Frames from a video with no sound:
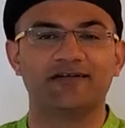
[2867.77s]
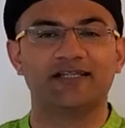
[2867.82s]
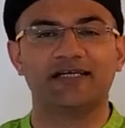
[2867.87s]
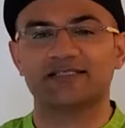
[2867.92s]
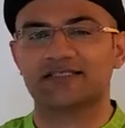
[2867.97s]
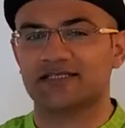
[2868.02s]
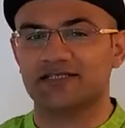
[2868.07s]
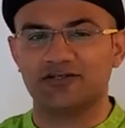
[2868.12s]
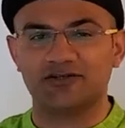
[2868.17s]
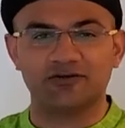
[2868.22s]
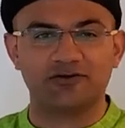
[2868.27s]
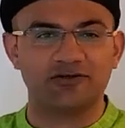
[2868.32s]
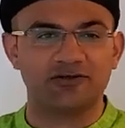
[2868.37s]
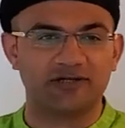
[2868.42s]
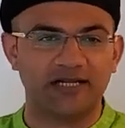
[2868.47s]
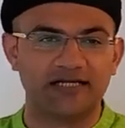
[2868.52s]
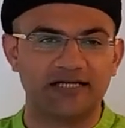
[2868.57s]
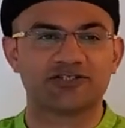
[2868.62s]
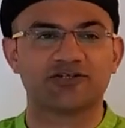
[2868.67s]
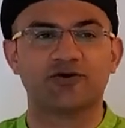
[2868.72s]
They said, no,
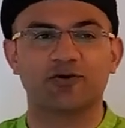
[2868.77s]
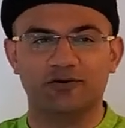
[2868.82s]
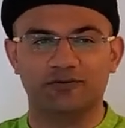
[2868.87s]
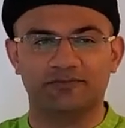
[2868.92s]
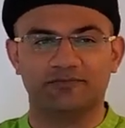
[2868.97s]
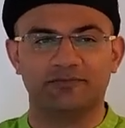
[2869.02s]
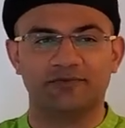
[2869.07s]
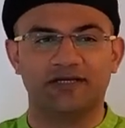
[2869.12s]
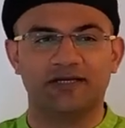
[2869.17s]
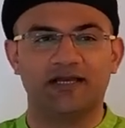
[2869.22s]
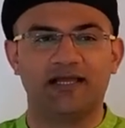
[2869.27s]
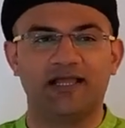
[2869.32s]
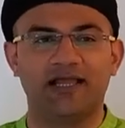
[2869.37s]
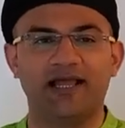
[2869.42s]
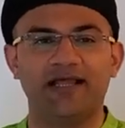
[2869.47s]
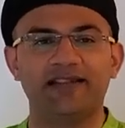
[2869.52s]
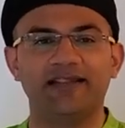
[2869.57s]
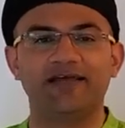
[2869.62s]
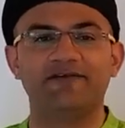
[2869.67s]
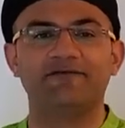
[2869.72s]
let's go.
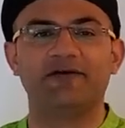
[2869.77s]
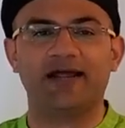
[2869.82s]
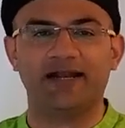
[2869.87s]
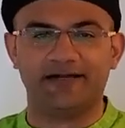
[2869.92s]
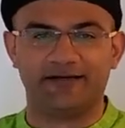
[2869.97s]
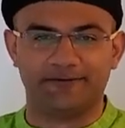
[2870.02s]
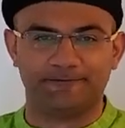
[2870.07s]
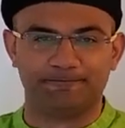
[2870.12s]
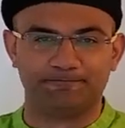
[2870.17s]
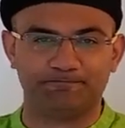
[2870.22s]
And they went.